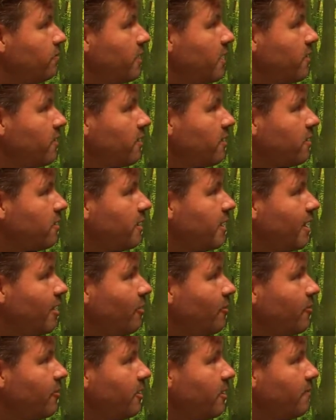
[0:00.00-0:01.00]
basically
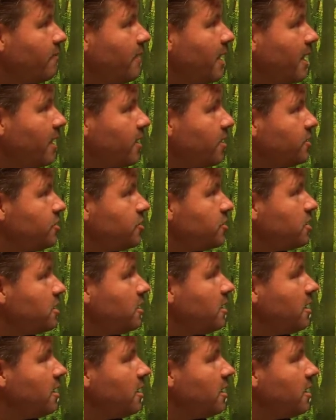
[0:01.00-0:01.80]
help them manage.